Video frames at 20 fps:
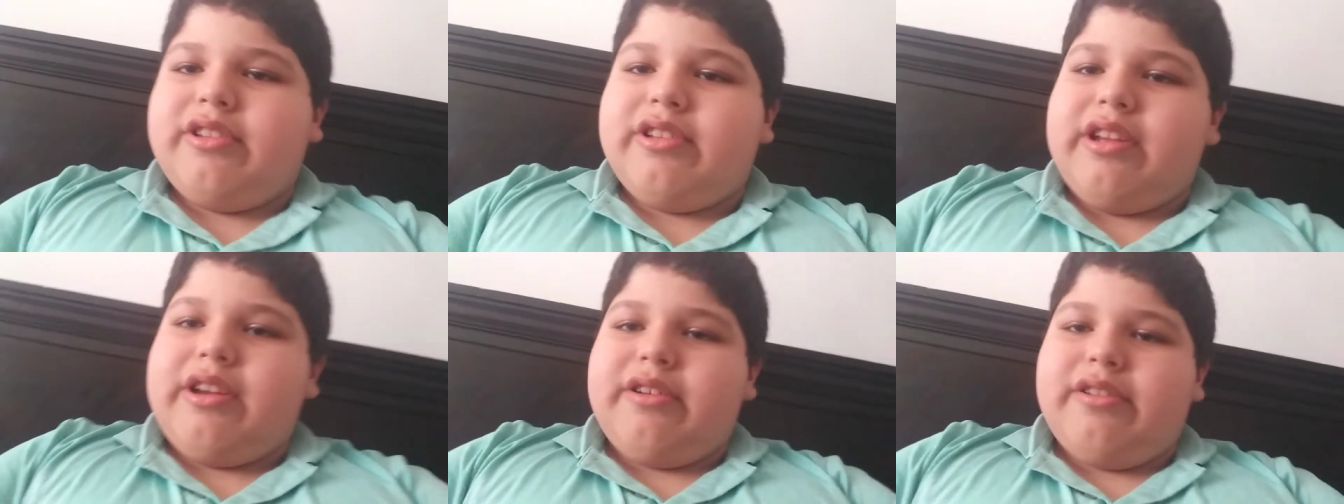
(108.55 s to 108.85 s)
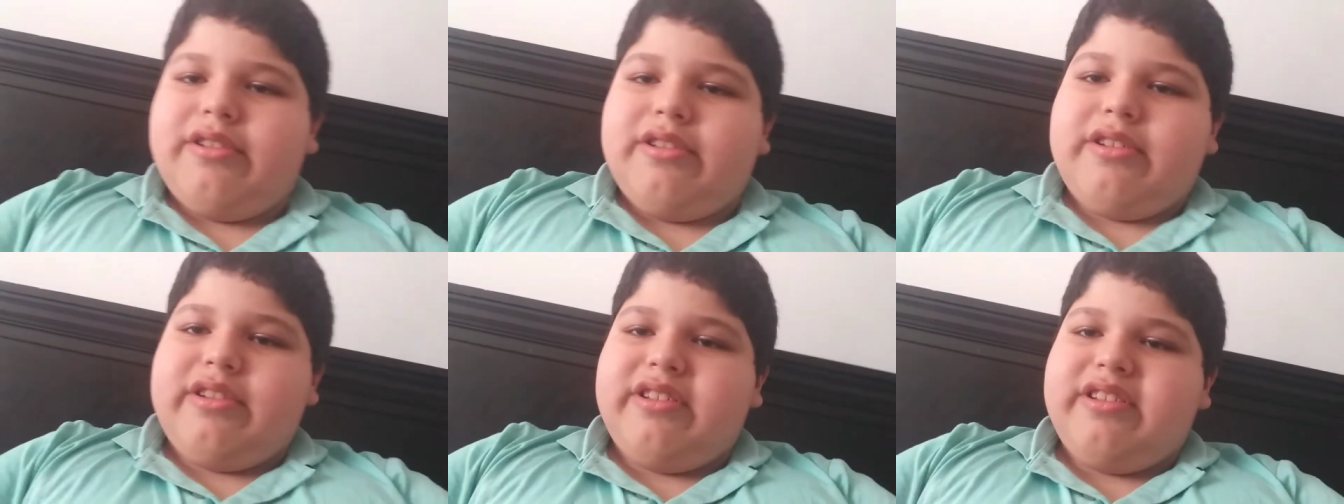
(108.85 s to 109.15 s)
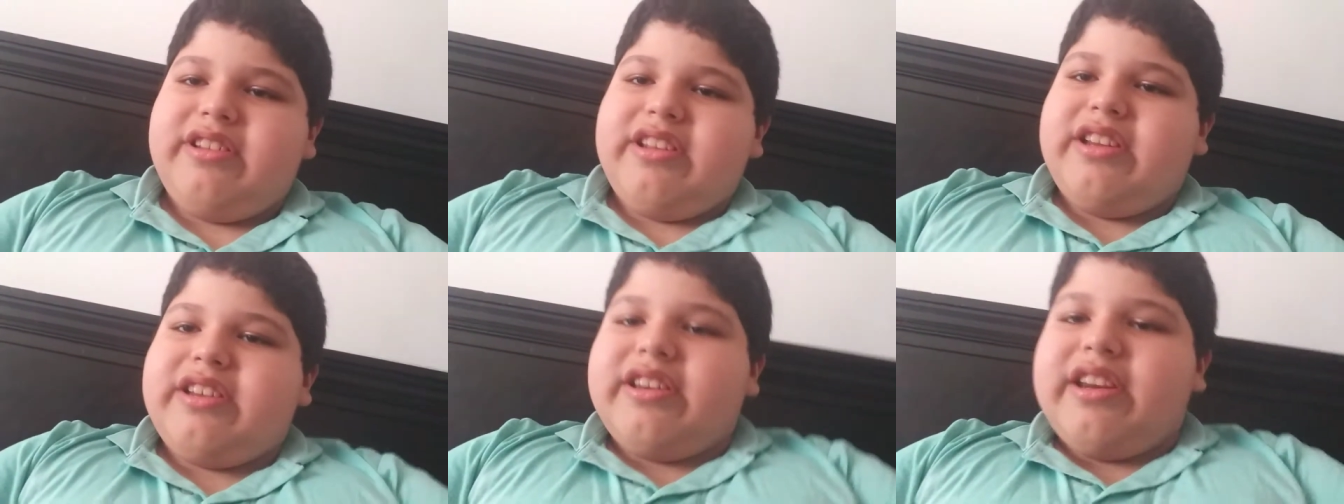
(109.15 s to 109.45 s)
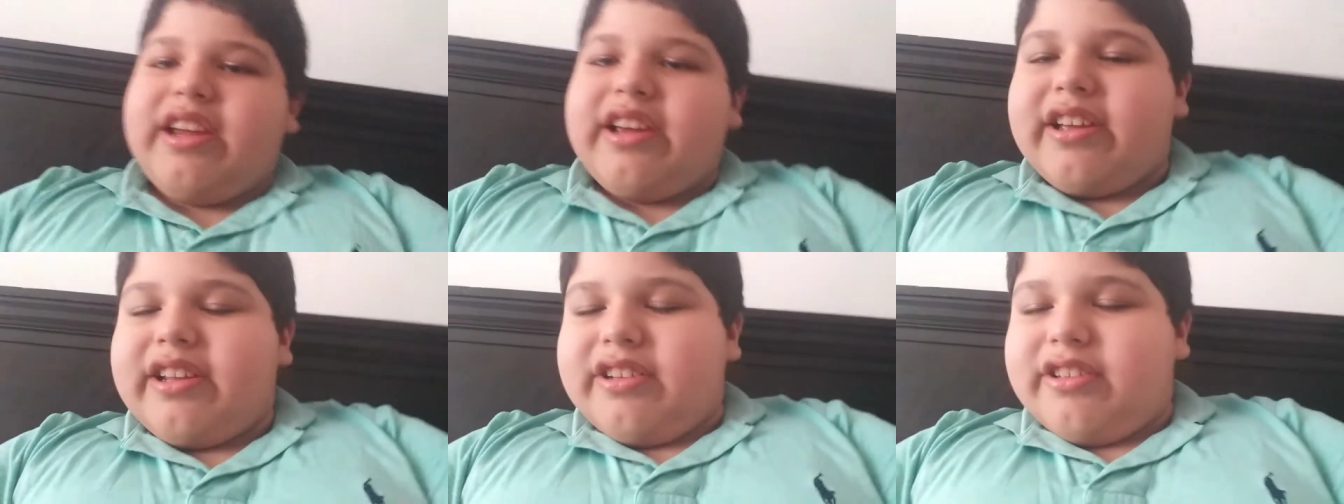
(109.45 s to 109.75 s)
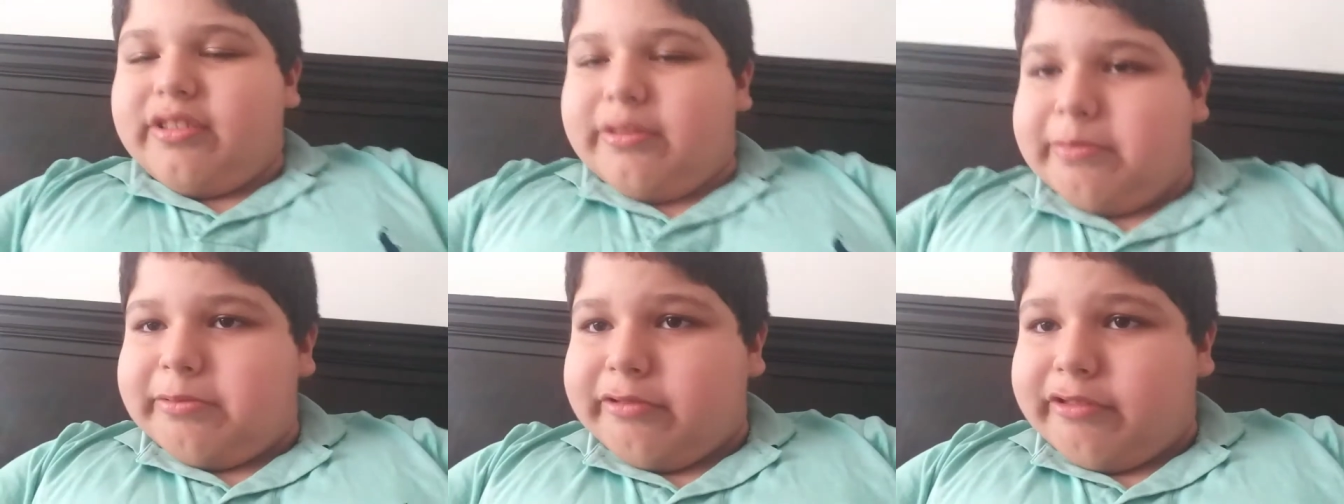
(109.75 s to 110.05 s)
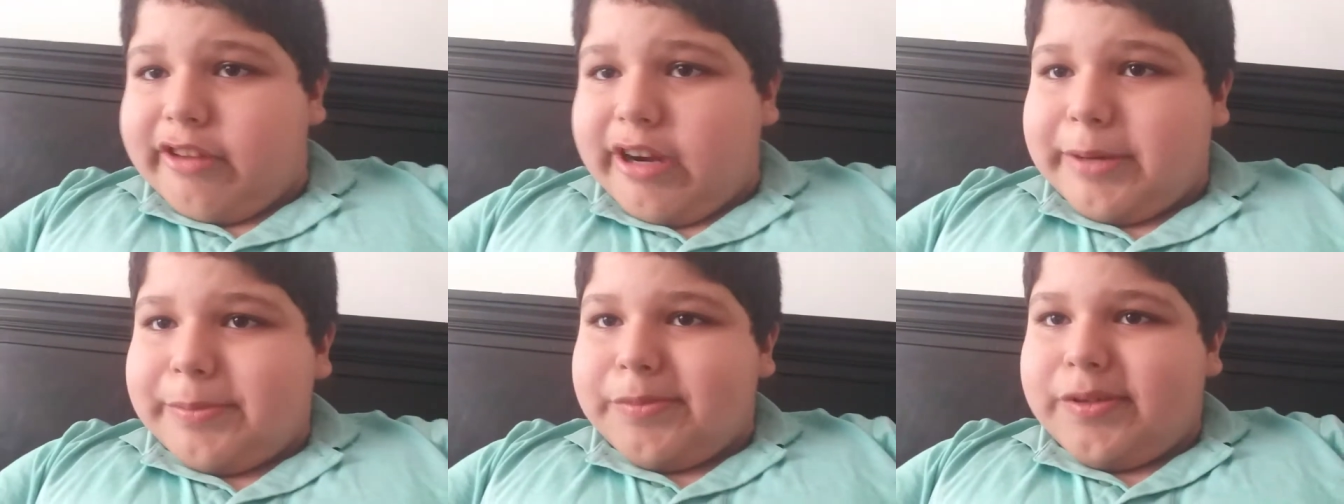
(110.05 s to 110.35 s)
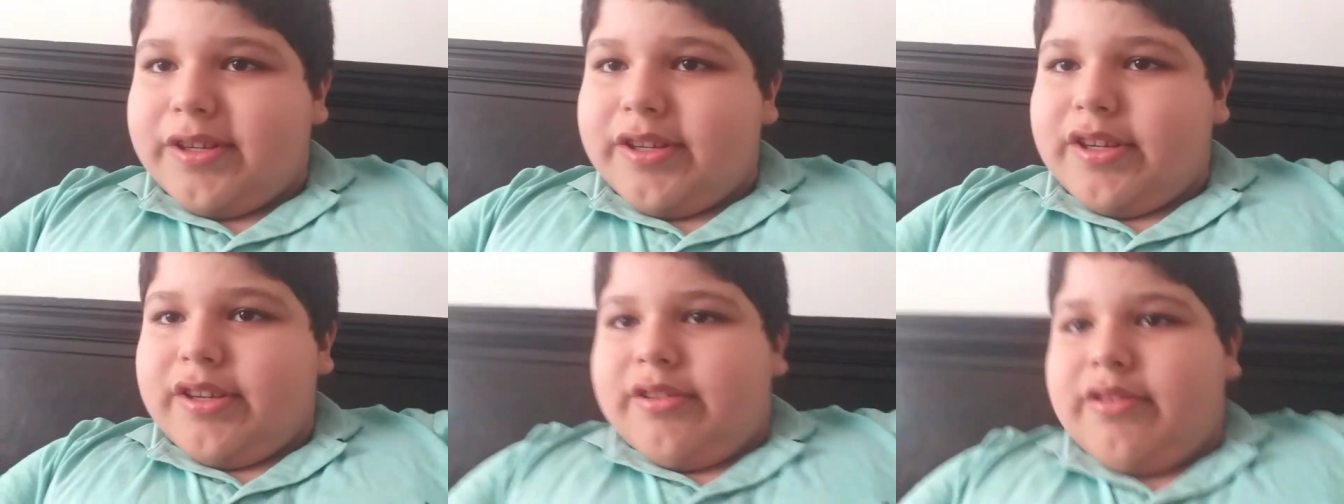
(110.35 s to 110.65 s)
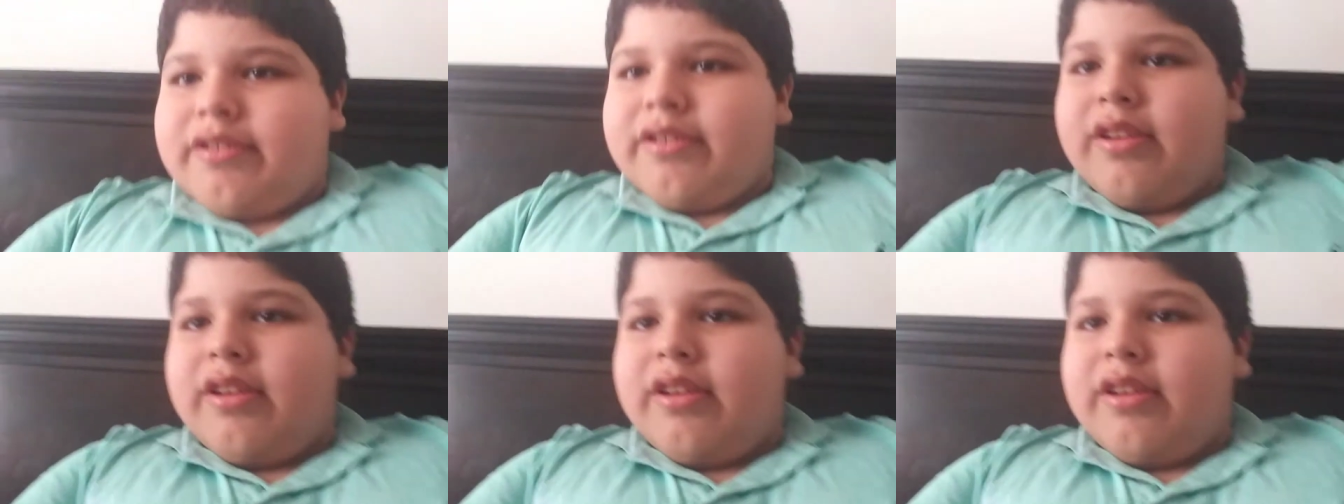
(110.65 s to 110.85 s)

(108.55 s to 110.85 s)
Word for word: they then they can subscribe to you.